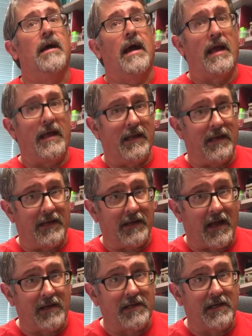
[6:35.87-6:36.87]
and in
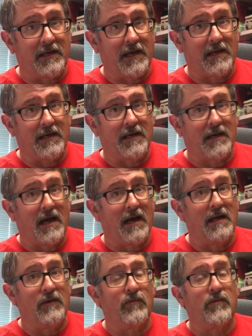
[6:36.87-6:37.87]

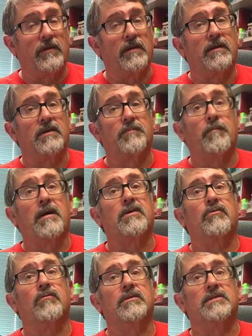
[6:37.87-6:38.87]
1989 with a
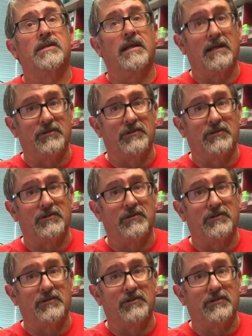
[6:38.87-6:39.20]
specialist in